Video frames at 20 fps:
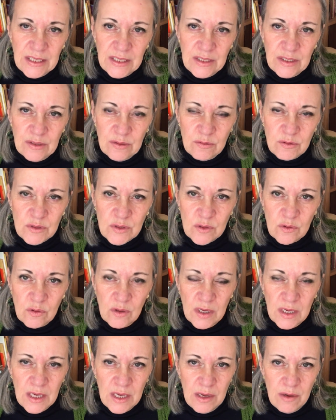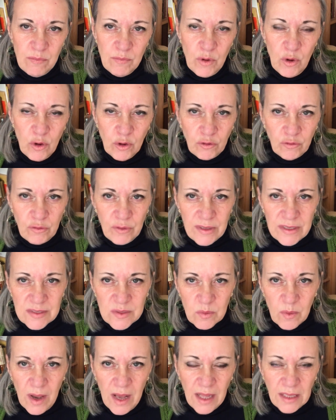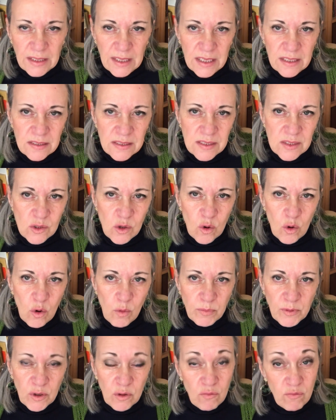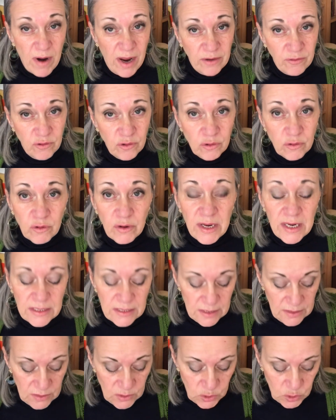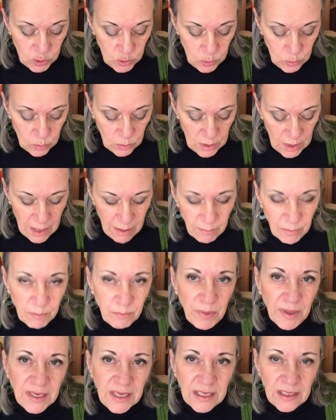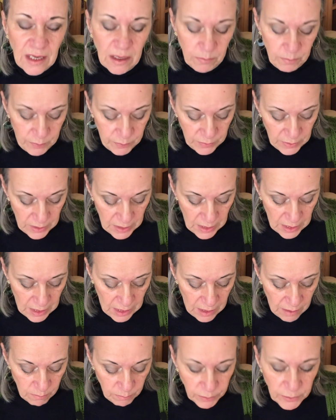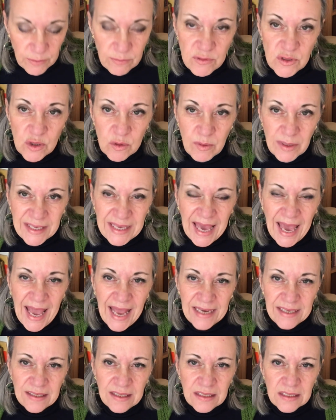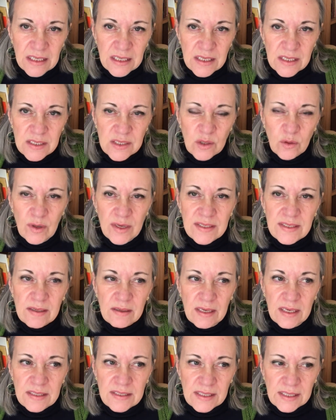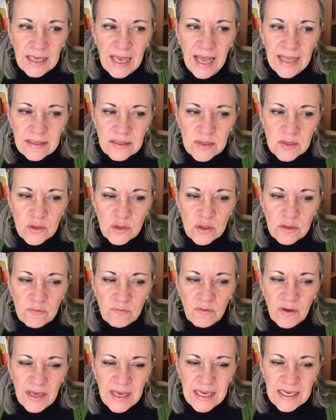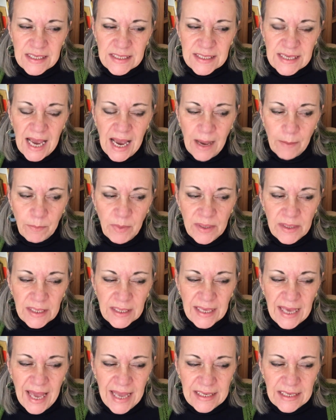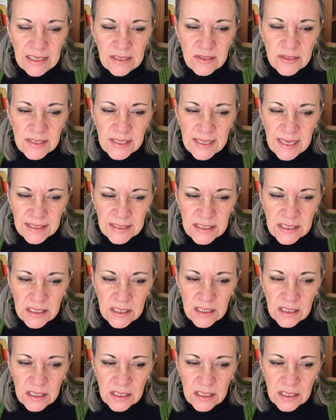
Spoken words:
You know, so Mercury as well in Scorpio retrograde, it's true, but picking up Pluto again. So it's again sort of tapping again into that,